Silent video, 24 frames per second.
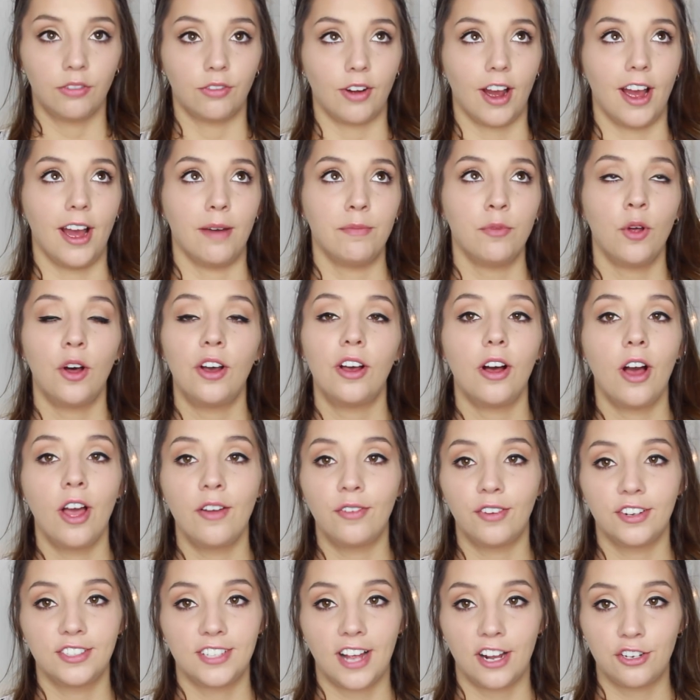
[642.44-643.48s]
Right, I'm not
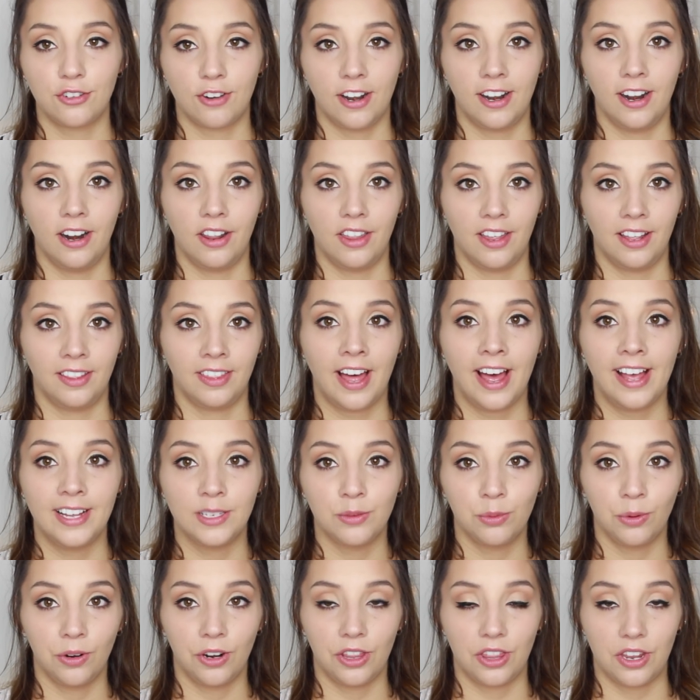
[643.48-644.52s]
over exaggerating anything. That
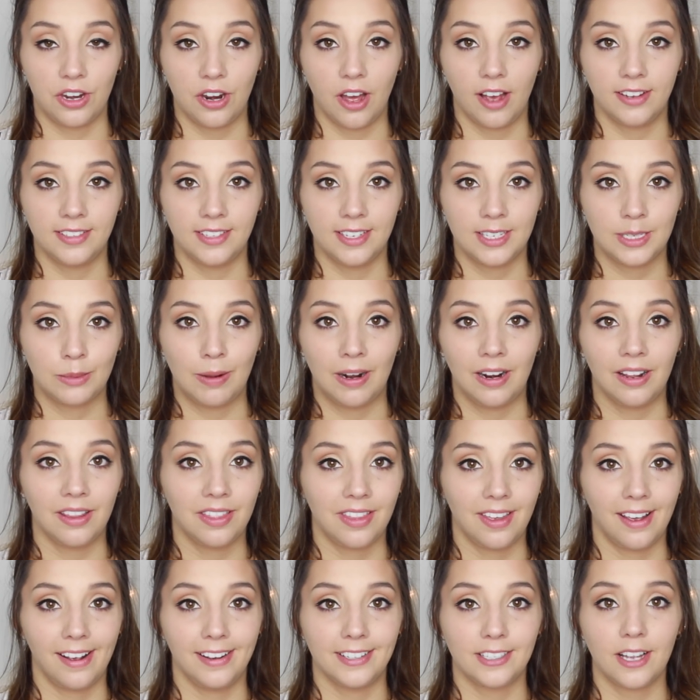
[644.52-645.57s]
is one of the nicest smelling
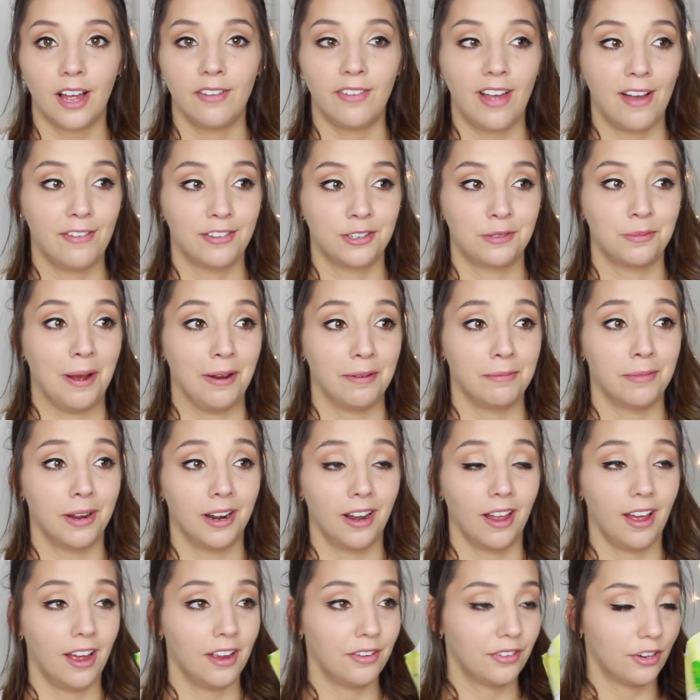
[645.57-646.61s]
things I've ever smelled in
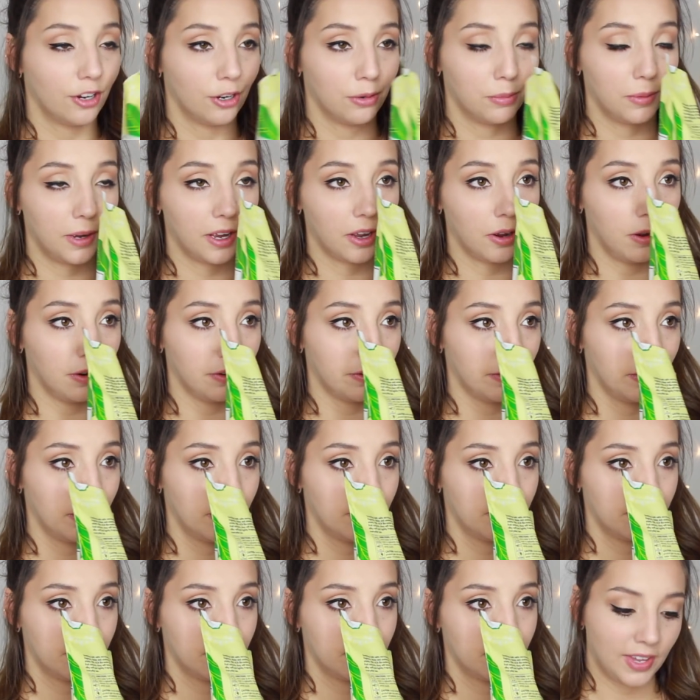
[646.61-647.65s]
my life. Oh my god.
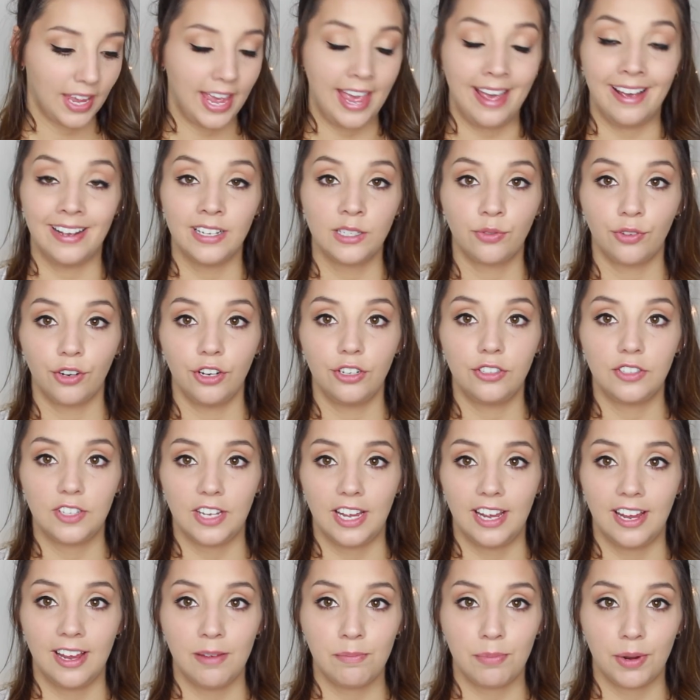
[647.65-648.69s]
It is
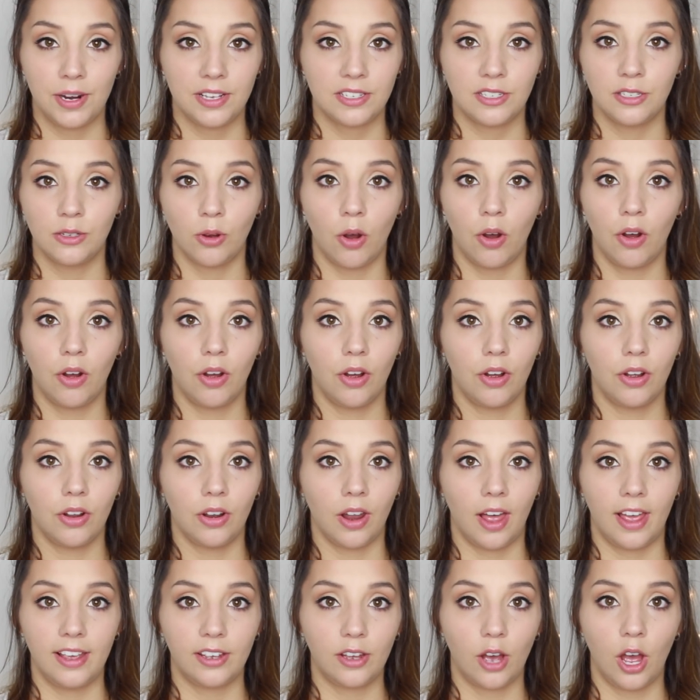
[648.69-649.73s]
fruity, but it's not
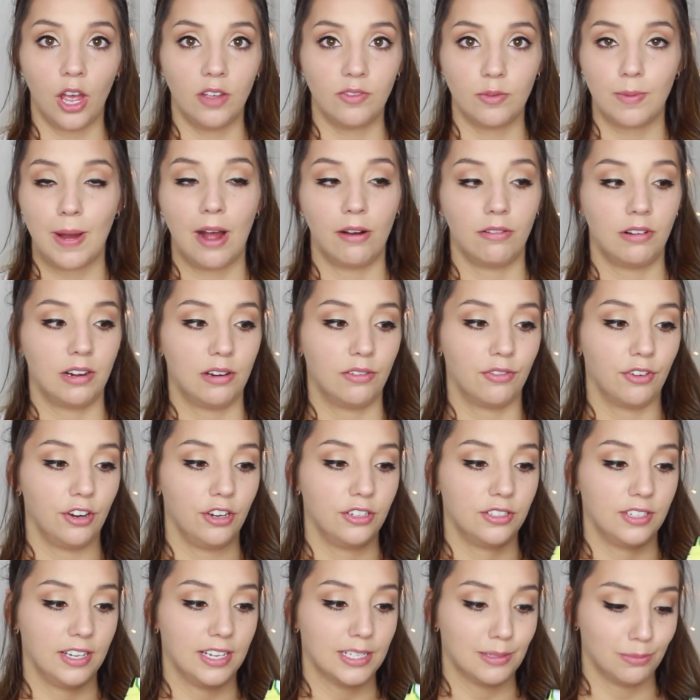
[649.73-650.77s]
like overpoweringly
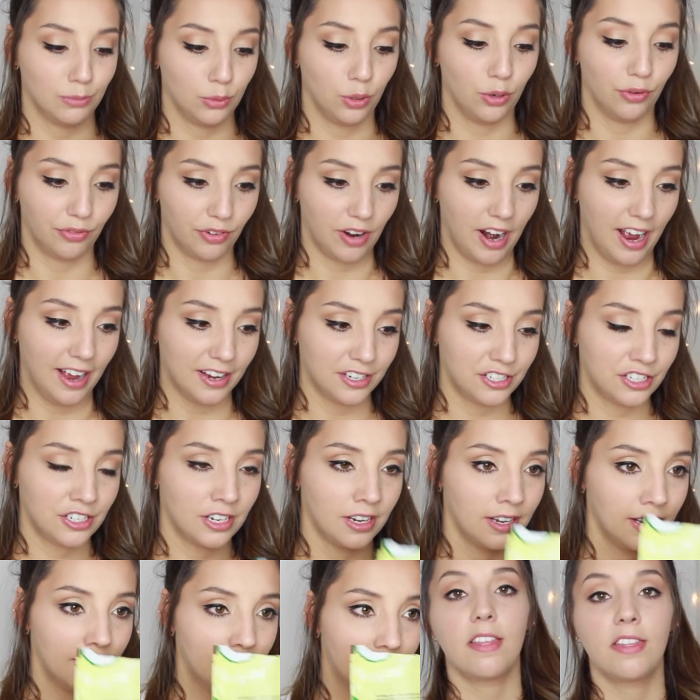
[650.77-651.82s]
fruity, it's more fresh.
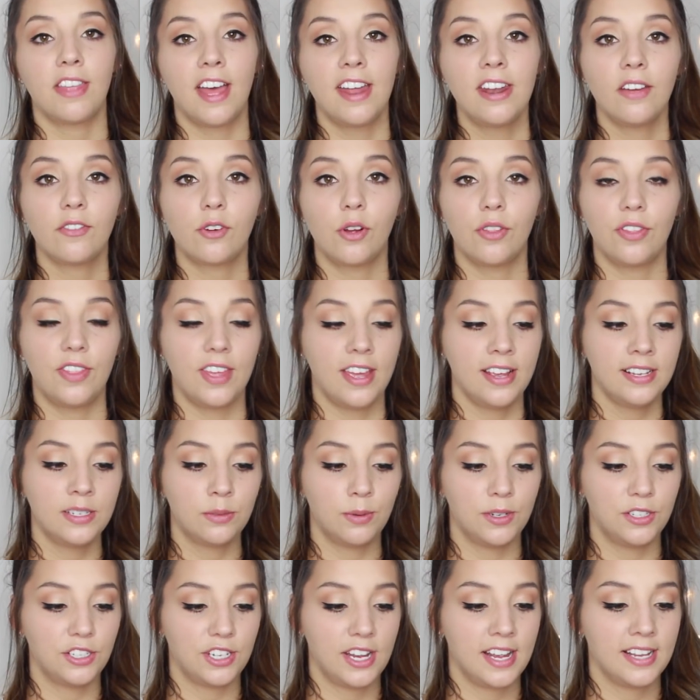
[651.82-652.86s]
Then I've got
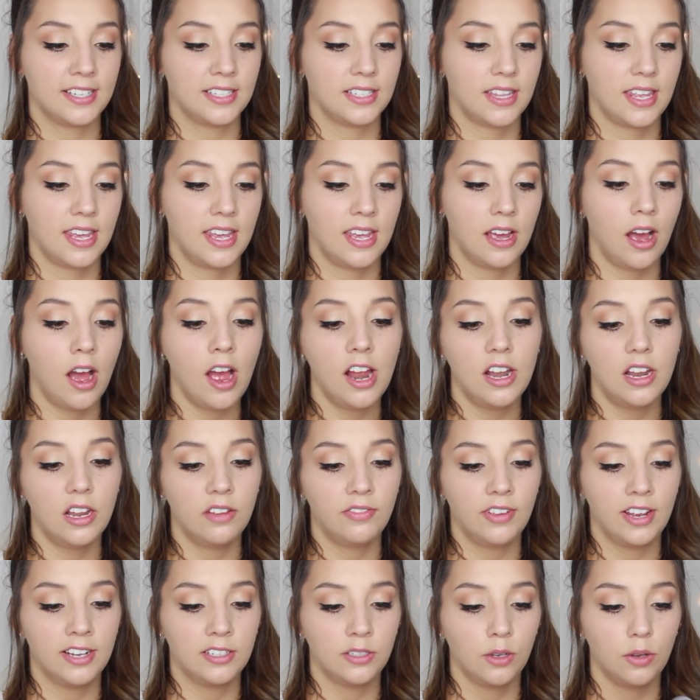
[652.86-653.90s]
this, which is the I
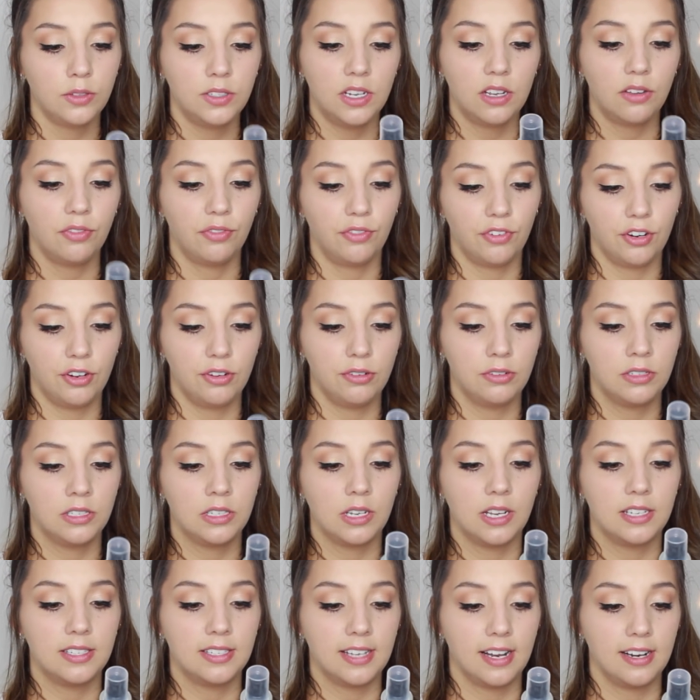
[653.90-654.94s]
Love Exotic
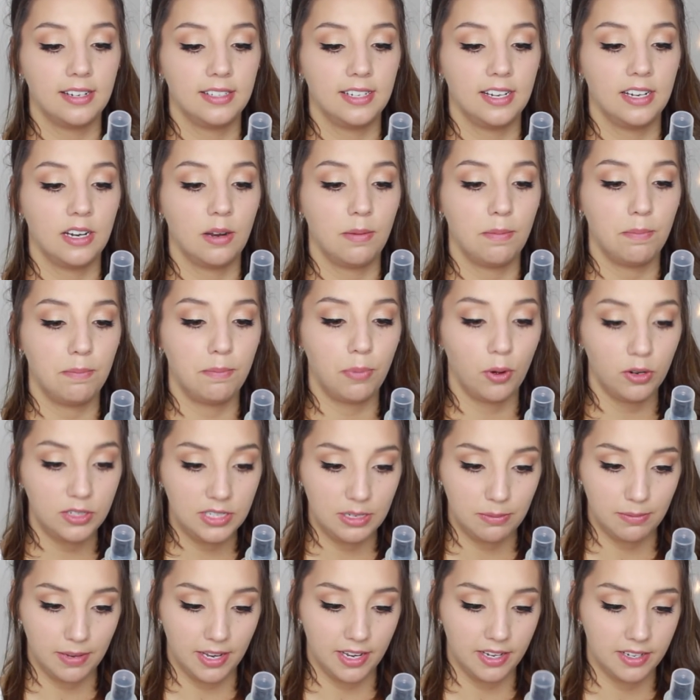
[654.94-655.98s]
Fruits scented
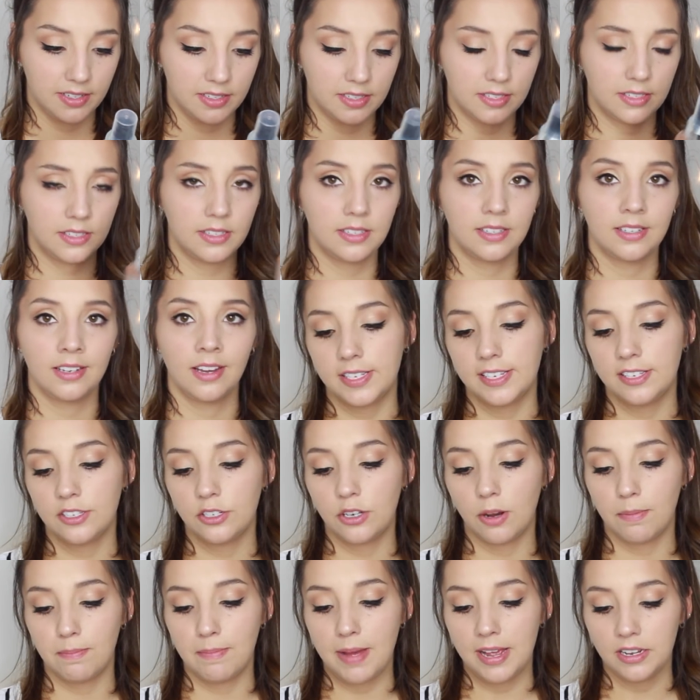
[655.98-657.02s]
body mist. So this has
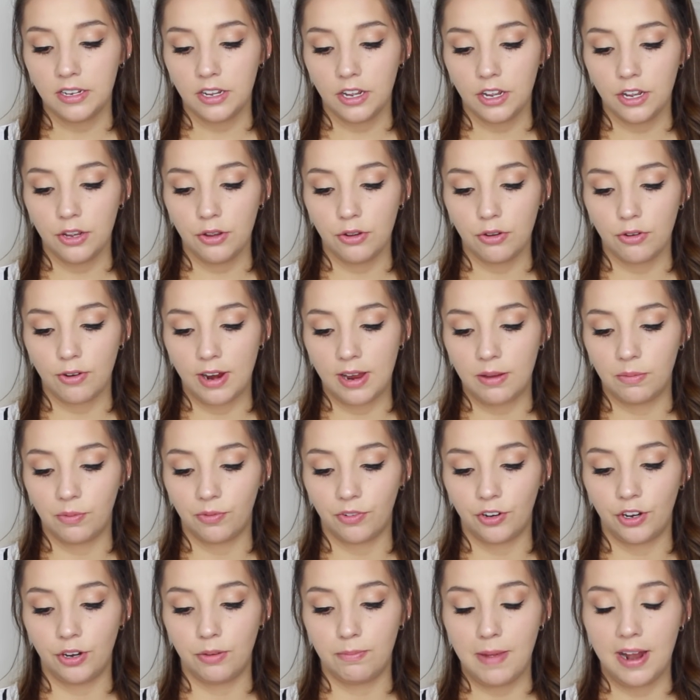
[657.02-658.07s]
got mango,
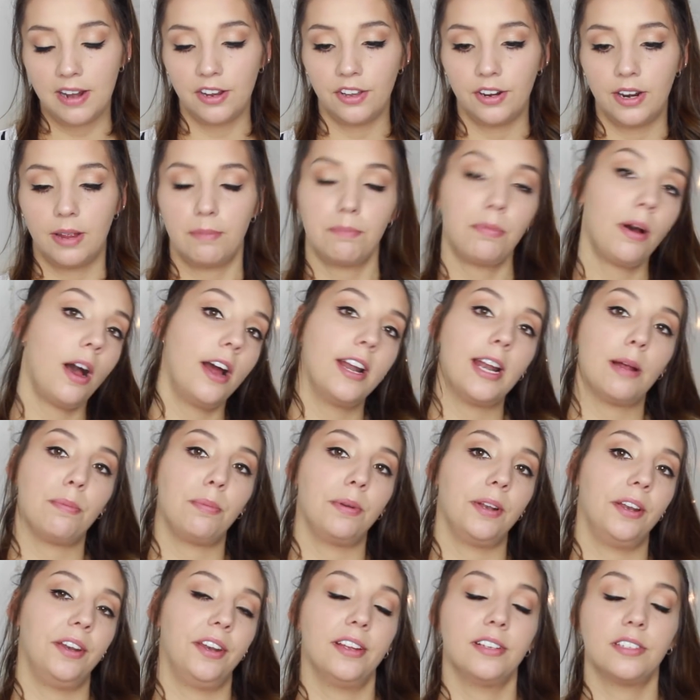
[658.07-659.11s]
grapefruit, melon and
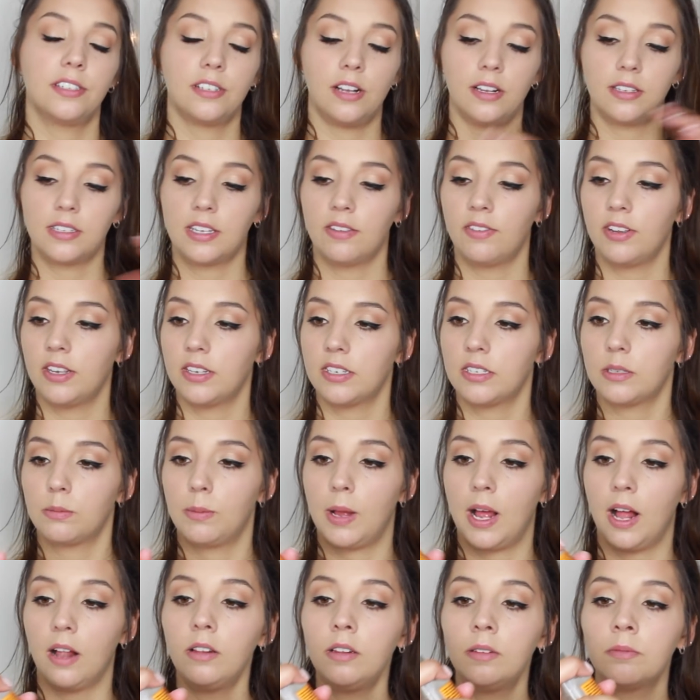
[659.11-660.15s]
pineapple in it, so let's give it a
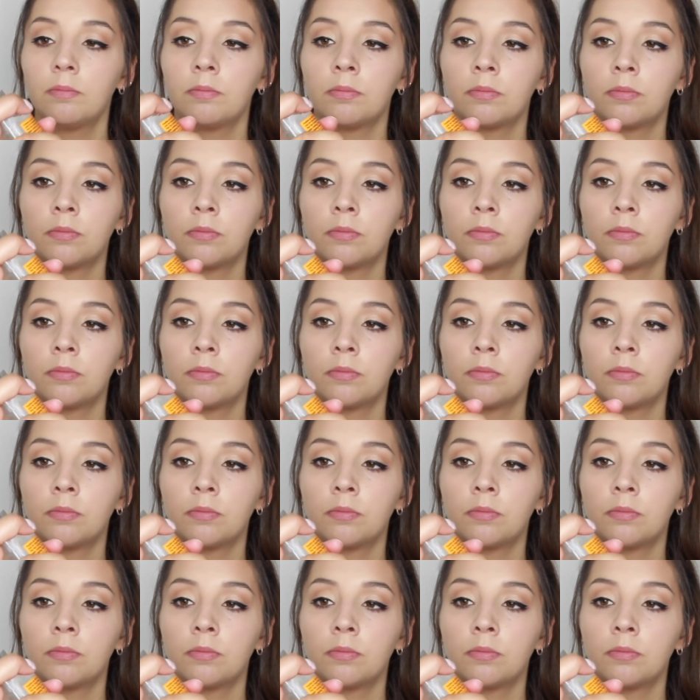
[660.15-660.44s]
smell.